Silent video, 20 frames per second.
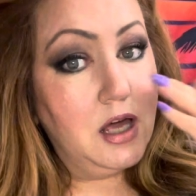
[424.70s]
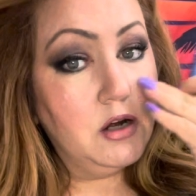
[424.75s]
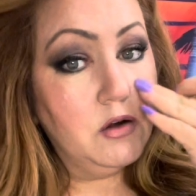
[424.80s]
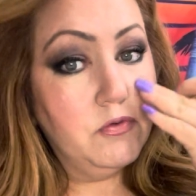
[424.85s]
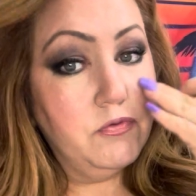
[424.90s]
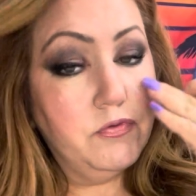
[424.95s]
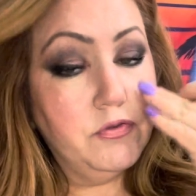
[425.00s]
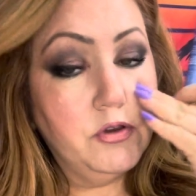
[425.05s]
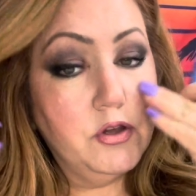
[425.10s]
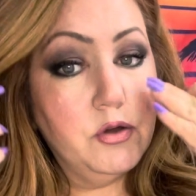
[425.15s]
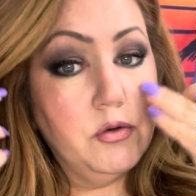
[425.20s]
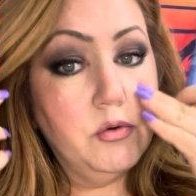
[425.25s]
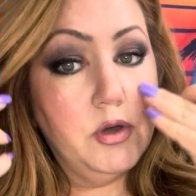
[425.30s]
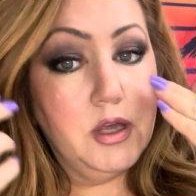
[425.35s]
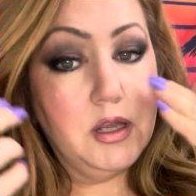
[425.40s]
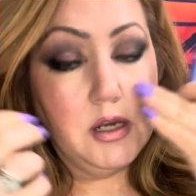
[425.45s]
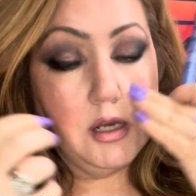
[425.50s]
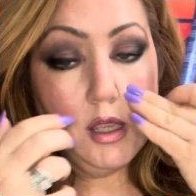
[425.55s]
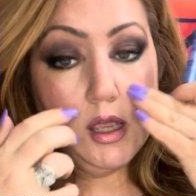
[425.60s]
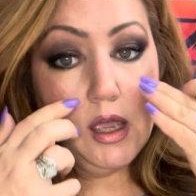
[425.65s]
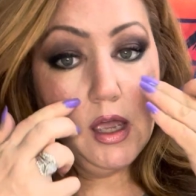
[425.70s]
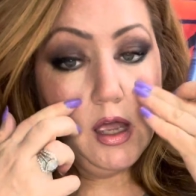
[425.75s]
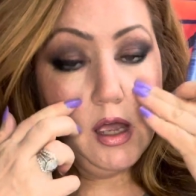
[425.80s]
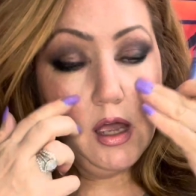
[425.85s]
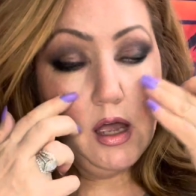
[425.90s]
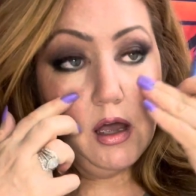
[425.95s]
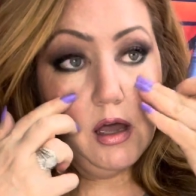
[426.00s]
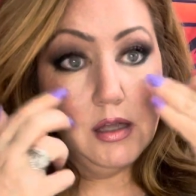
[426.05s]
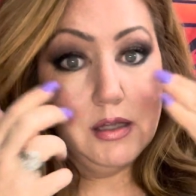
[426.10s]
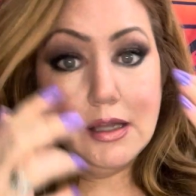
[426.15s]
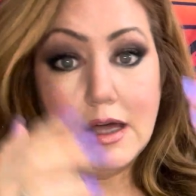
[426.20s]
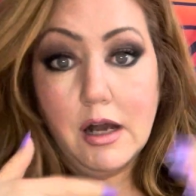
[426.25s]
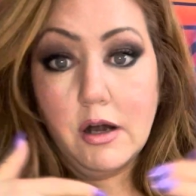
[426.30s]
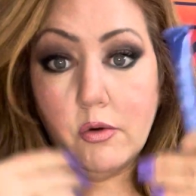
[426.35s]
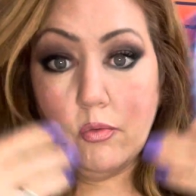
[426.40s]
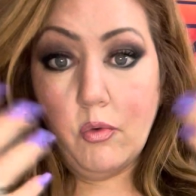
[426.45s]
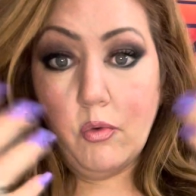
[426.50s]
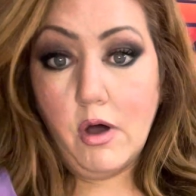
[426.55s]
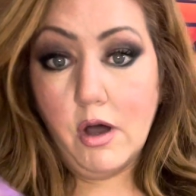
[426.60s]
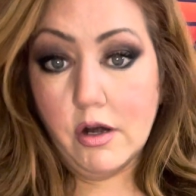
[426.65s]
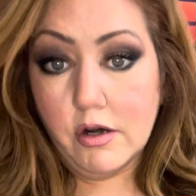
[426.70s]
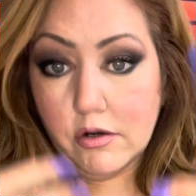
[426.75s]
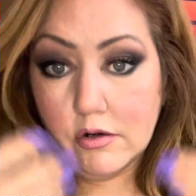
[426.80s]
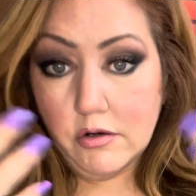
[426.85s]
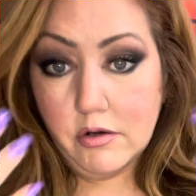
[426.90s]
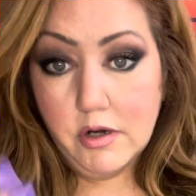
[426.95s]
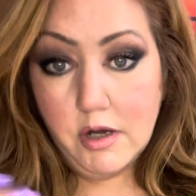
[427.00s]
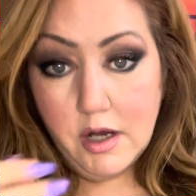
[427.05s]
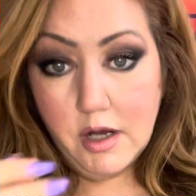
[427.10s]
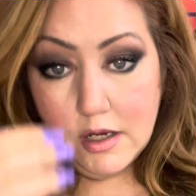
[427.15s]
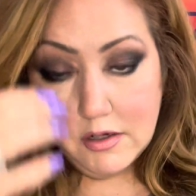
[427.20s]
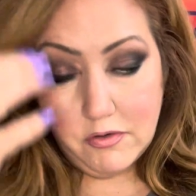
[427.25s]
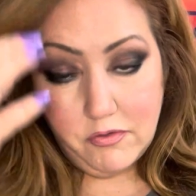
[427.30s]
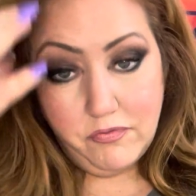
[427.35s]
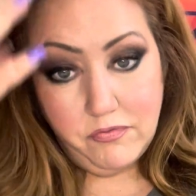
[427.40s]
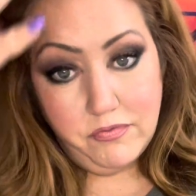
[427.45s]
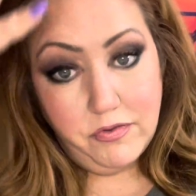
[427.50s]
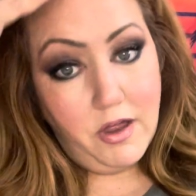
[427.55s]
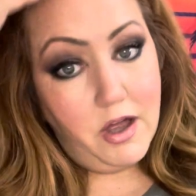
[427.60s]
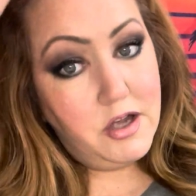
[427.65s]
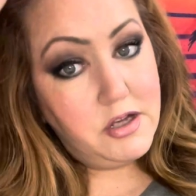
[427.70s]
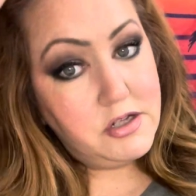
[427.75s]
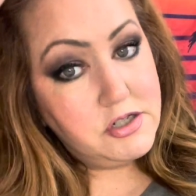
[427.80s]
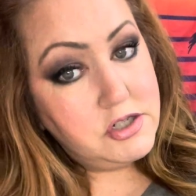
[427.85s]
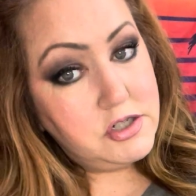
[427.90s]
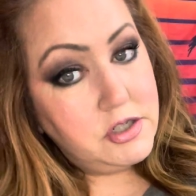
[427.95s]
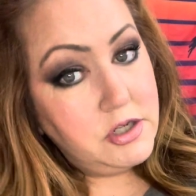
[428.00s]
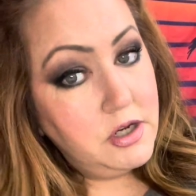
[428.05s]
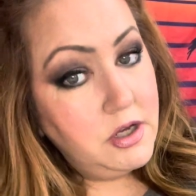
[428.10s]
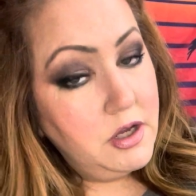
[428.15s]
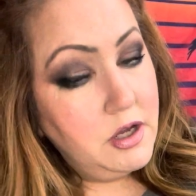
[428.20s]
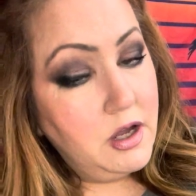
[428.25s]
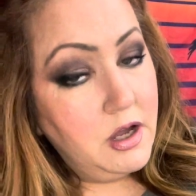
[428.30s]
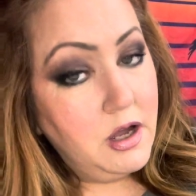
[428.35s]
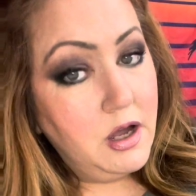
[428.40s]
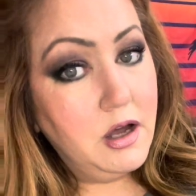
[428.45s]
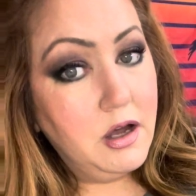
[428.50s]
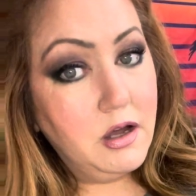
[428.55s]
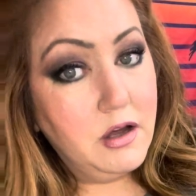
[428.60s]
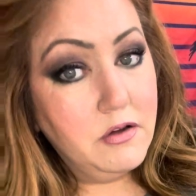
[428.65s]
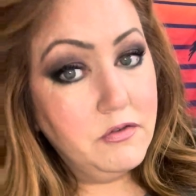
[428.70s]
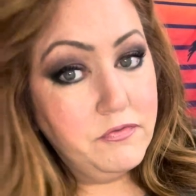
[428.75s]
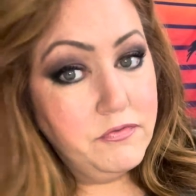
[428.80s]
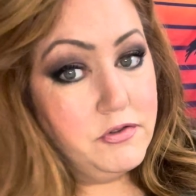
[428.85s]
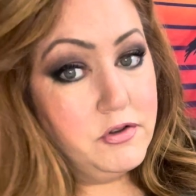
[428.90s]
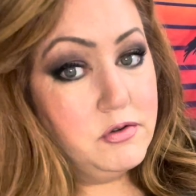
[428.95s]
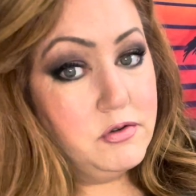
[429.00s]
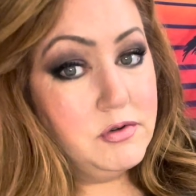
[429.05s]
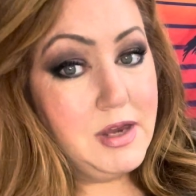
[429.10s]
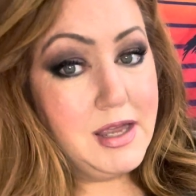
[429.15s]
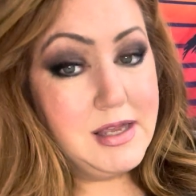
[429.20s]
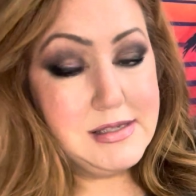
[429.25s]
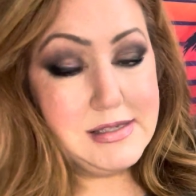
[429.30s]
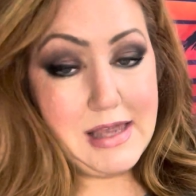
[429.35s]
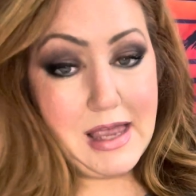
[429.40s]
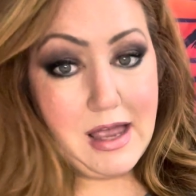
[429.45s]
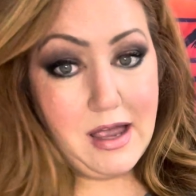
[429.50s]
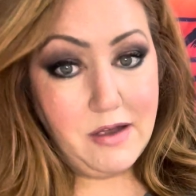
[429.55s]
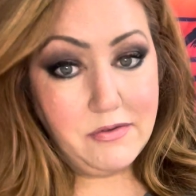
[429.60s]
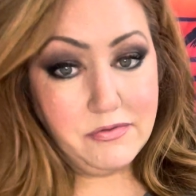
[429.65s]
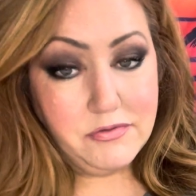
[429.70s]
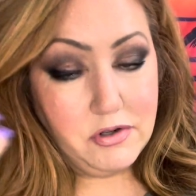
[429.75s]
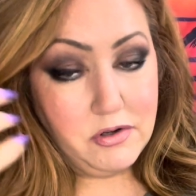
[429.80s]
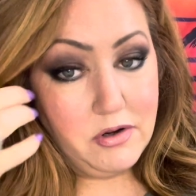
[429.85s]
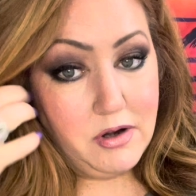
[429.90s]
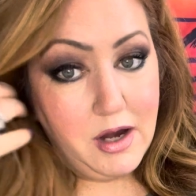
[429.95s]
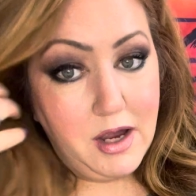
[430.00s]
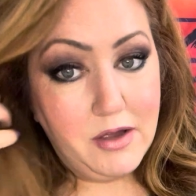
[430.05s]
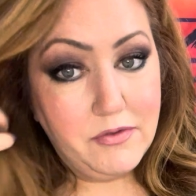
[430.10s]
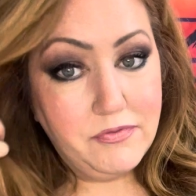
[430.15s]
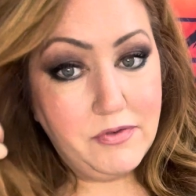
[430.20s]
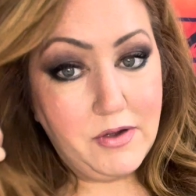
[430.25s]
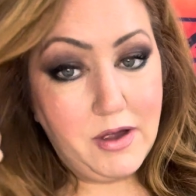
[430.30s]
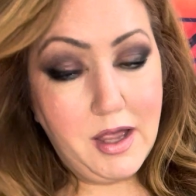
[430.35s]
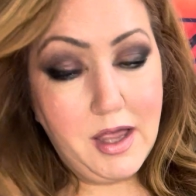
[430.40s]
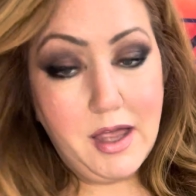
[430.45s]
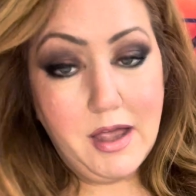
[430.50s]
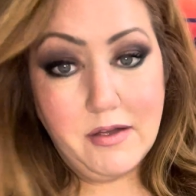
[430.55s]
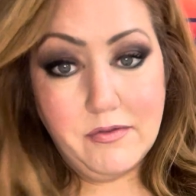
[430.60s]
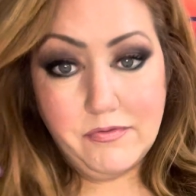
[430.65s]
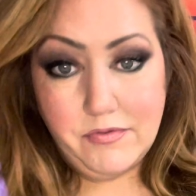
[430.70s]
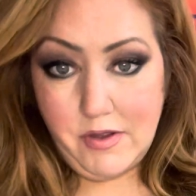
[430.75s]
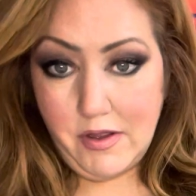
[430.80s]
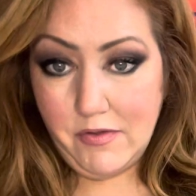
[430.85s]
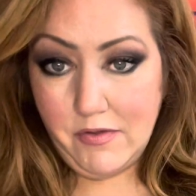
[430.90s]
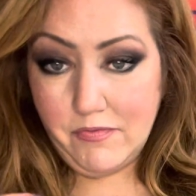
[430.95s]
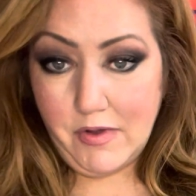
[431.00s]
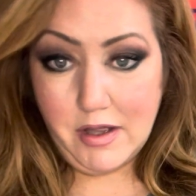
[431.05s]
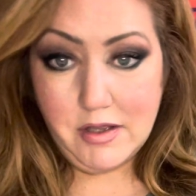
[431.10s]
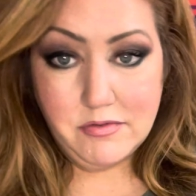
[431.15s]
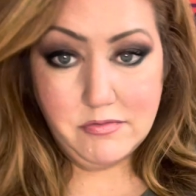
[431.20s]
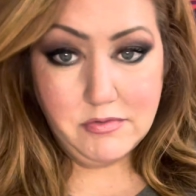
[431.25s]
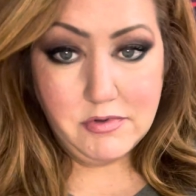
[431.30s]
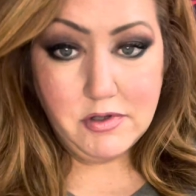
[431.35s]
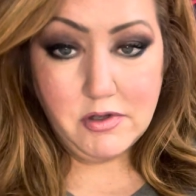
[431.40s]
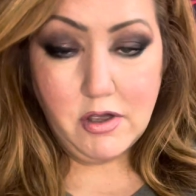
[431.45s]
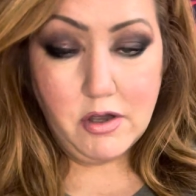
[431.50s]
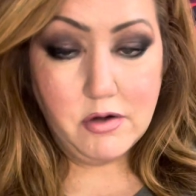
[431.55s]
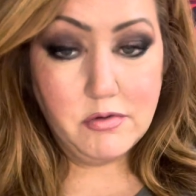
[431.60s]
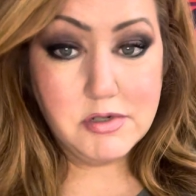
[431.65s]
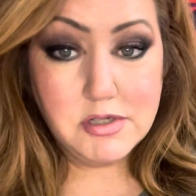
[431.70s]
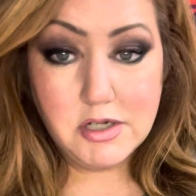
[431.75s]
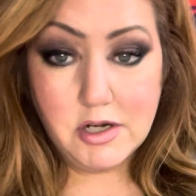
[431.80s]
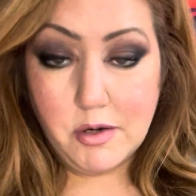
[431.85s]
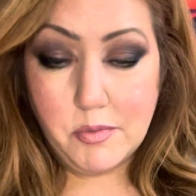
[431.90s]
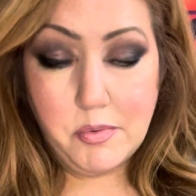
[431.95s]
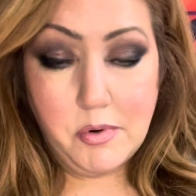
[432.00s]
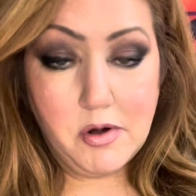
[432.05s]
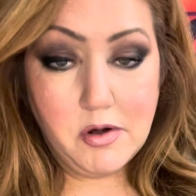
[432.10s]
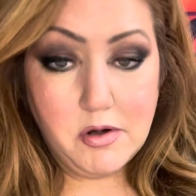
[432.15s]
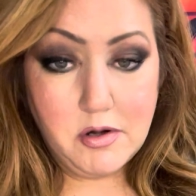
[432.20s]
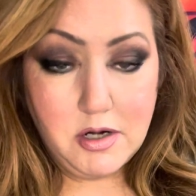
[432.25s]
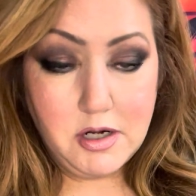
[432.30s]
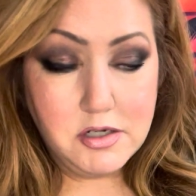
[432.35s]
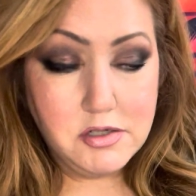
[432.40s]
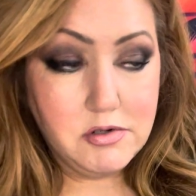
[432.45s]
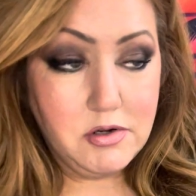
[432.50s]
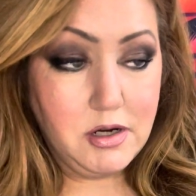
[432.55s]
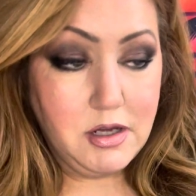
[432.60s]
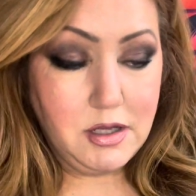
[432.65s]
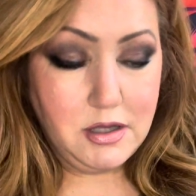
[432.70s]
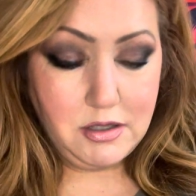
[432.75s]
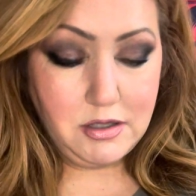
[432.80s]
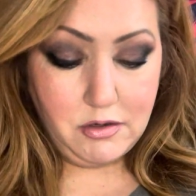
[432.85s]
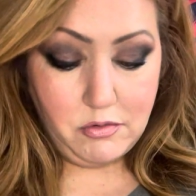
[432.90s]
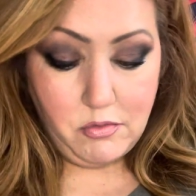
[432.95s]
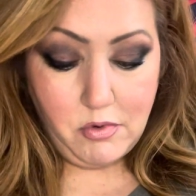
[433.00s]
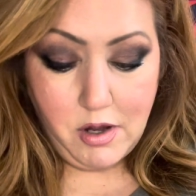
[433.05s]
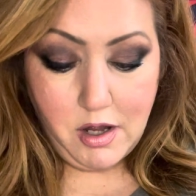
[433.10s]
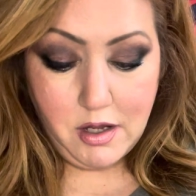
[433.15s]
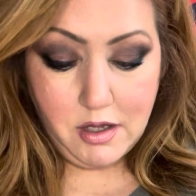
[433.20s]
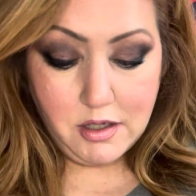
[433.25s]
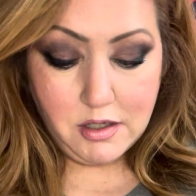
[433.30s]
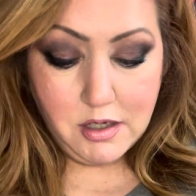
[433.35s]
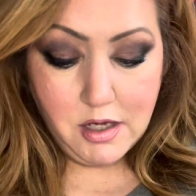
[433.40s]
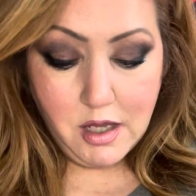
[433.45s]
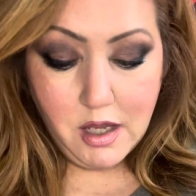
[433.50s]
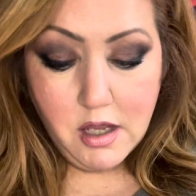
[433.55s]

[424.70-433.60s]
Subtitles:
of fluid, a lot of water to flush. A few days after, if I go to a dinner party and drink a little wine.